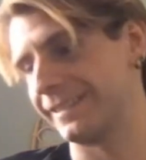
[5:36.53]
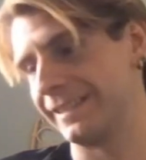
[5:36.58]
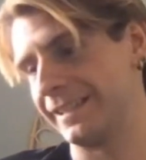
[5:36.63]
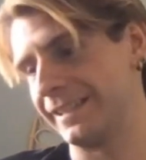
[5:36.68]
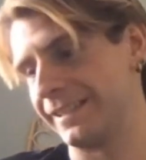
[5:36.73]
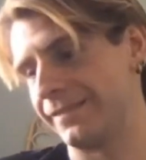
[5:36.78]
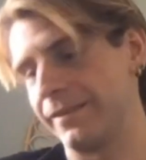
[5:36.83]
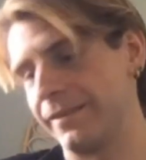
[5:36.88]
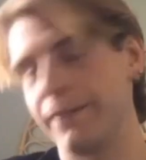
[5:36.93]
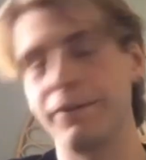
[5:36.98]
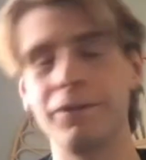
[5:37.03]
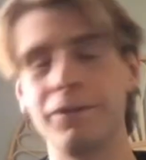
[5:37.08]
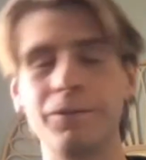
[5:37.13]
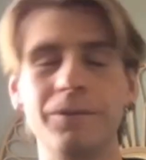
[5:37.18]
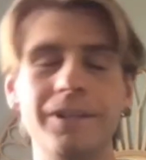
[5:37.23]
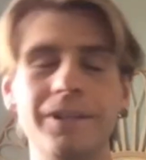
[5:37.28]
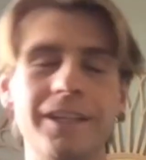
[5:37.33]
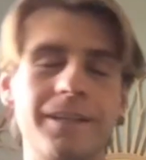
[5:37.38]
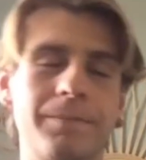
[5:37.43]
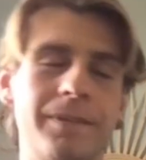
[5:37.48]
very
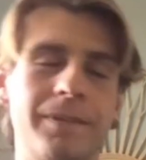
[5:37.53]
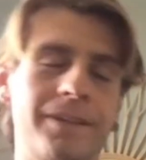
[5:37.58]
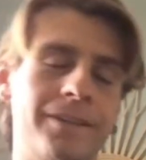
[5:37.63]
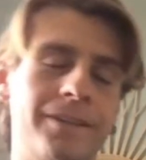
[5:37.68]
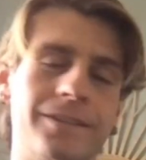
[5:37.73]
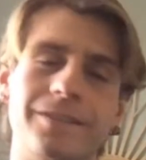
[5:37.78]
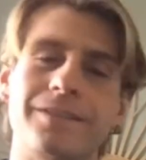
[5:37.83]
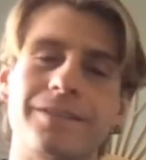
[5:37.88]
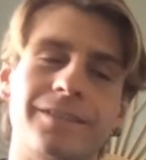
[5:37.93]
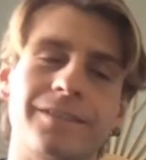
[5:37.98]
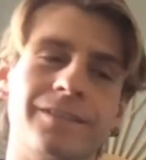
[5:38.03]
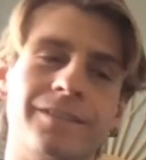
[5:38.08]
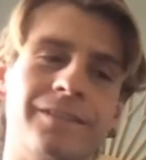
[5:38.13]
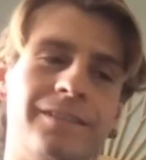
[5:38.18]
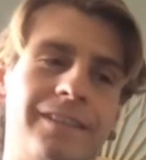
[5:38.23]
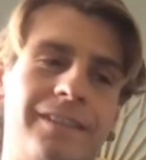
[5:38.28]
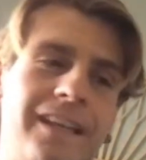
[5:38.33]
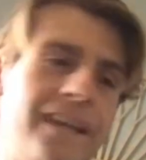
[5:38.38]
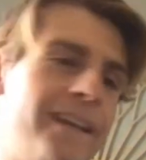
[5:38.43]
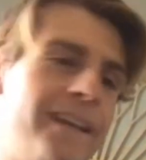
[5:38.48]
unique because
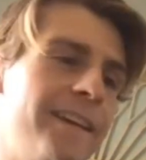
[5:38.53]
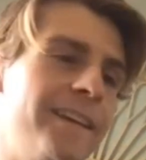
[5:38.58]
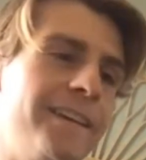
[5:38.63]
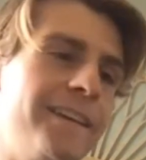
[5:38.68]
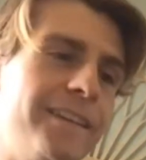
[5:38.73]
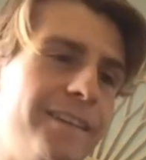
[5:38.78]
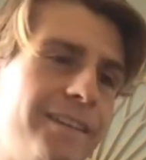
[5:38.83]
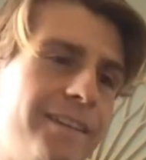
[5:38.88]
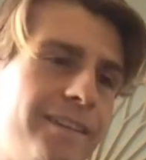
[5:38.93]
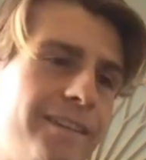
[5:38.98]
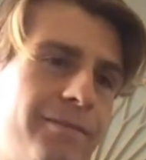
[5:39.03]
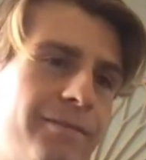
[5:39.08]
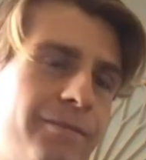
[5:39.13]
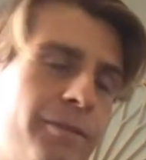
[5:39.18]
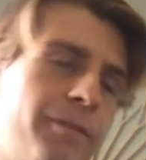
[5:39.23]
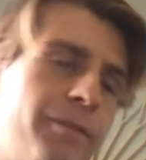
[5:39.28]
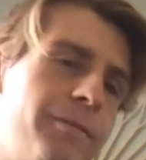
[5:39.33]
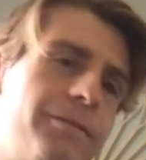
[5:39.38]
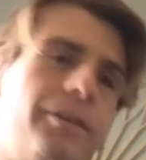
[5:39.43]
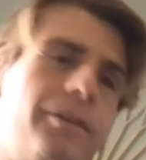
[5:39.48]

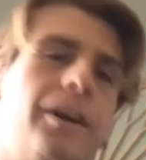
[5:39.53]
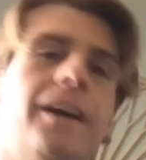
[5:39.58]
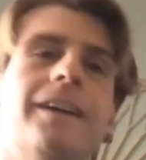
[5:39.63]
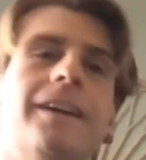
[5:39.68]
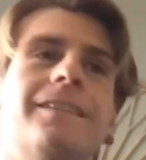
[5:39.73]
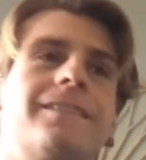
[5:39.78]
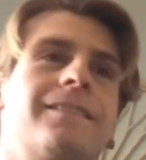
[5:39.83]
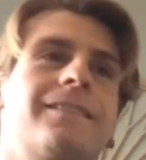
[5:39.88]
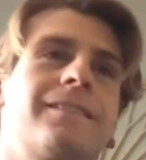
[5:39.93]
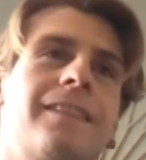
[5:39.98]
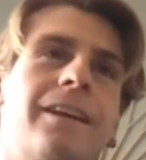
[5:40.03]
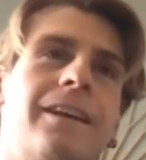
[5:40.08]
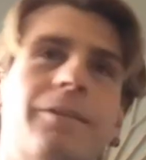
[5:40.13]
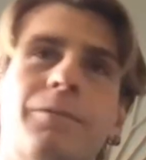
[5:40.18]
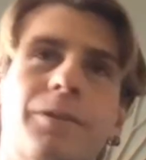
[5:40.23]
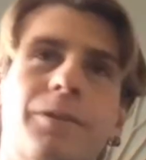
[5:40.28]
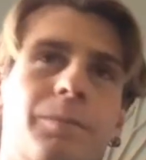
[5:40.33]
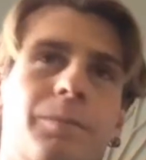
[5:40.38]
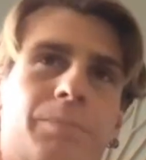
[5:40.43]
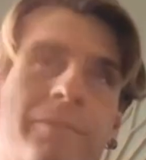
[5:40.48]
for us they
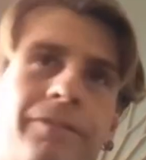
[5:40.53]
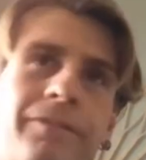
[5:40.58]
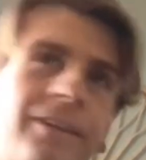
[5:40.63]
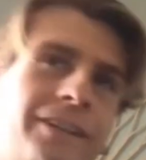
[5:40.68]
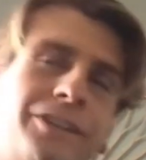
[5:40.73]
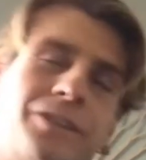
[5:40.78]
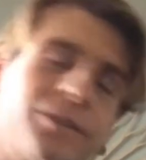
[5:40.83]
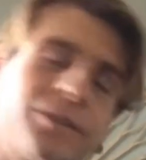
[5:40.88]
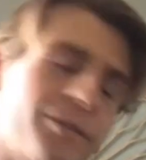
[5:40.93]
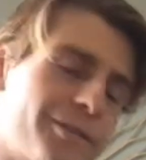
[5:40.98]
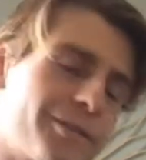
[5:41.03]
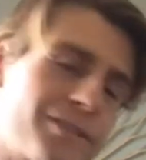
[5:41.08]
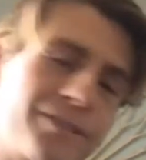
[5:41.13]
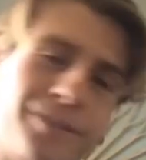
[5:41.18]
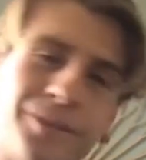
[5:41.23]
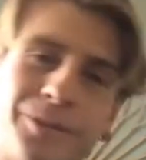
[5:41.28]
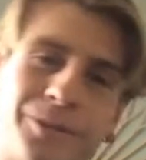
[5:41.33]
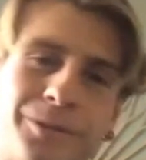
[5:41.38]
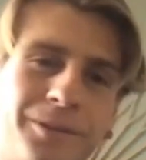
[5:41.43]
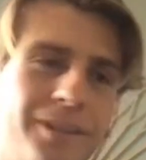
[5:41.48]
were professionals.
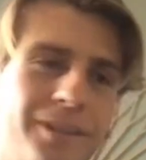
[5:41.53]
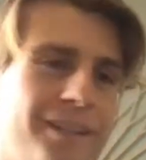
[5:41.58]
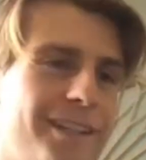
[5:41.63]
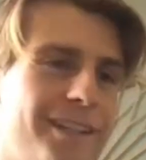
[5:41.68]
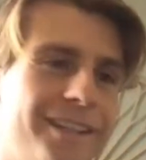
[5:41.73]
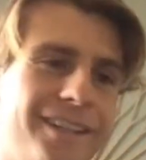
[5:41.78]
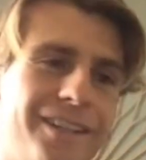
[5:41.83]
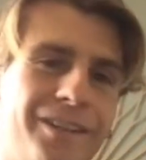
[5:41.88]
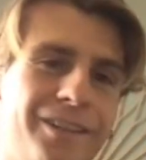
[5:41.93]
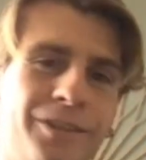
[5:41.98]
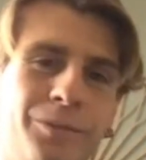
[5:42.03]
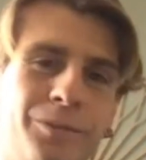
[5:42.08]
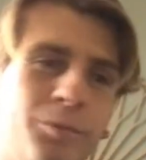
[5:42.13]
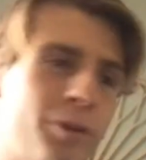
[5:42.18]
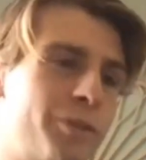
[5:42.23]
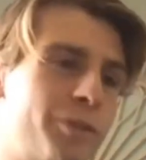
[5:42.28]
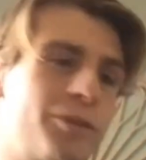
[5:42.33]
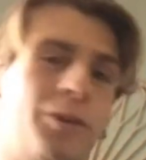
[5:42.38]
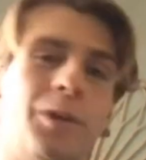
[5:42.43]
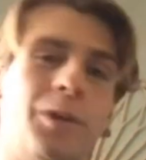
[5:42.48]
So you want
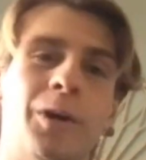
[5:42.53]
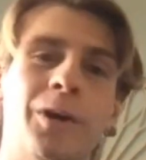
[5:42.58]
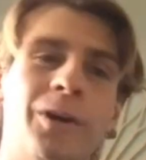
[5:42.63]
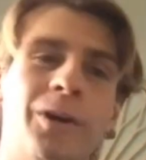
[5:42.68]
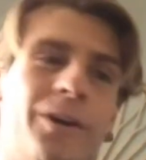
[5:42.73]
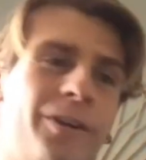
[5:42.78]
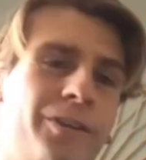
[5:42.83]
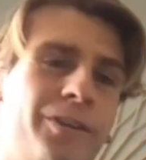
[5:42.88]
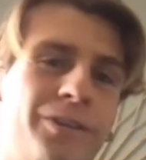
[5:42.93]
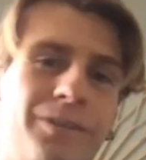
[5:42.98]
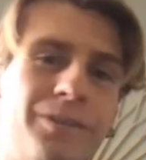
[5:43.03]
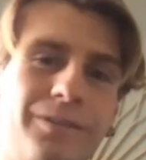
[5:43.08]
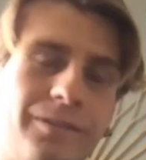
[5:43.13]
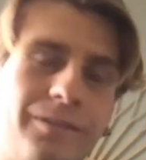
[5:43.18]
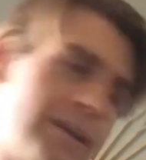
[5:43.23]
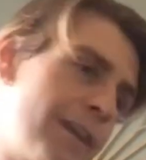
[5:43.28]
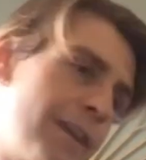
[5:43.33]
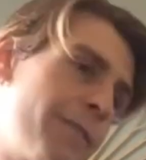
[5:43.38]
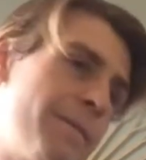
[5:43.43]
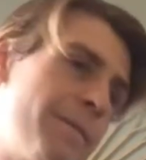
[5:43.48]
to learn.
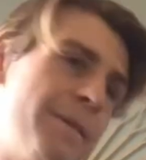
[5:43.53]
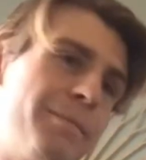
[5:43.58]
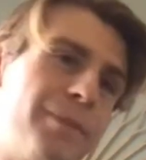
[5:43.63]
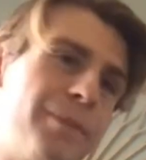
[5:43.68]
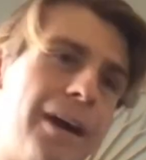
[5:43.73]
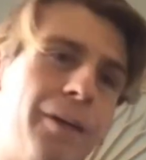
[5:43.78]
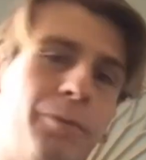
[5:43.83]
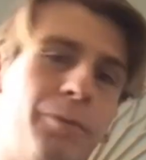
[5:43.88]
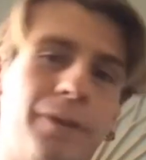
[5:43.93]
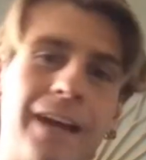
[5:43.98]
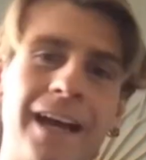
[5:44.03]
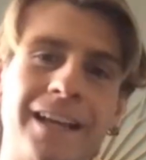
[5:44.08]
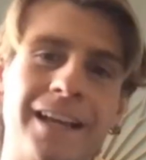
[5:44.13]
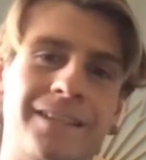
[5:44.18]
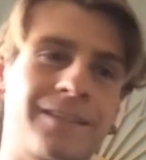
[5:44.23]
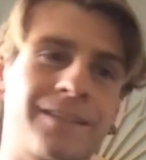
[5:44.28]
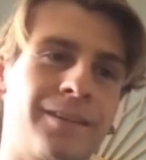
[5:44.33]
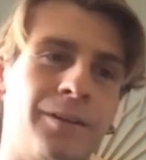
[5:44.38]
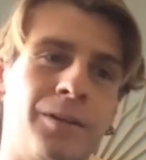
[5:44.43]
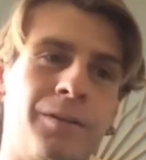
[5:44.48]
I remember I would ask
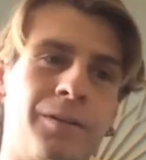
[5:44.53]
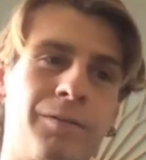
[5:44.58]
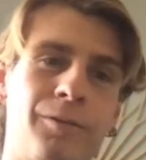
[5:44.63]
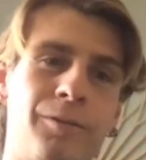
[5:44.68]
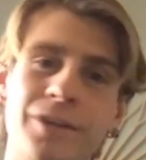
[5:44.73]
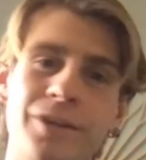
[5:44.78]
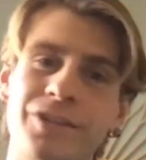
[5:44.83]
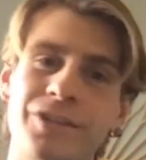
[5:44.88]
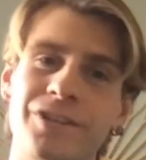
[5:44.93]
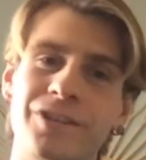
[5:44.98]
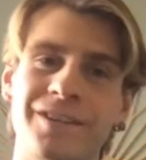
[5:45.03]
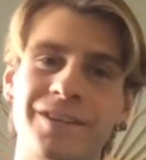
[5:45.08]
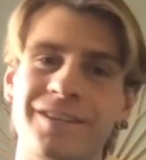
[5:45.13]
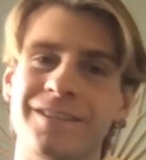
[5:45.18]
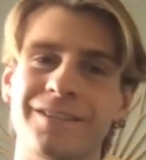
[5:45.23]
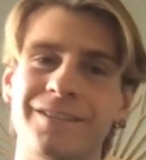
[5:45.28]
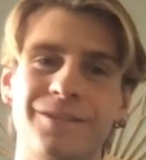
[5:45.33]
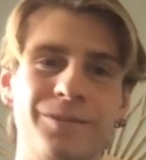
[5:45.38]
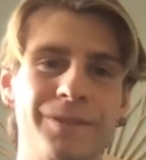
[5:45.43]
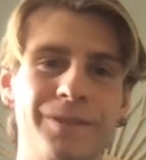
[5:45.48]
a lot of questions
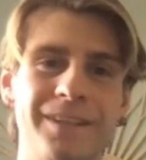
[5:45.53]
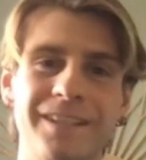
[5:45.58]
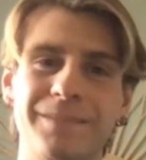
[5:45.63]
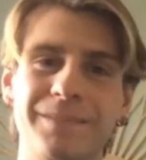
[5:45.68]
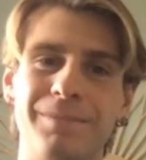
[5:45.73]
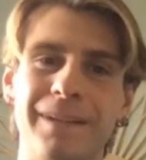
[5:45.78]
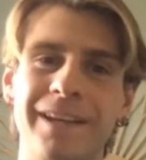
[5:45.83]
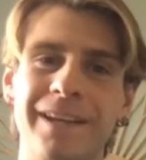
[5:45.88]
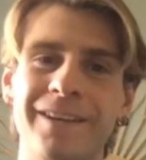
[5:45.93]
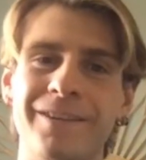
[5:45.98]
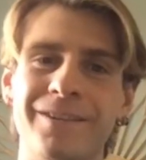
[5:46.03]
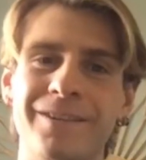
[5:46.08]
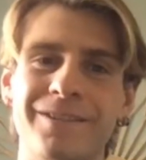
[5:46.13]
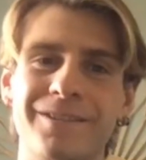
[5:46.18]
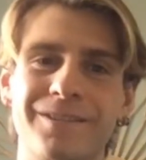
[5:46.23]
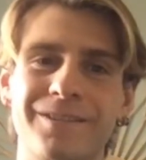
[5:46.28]
to these players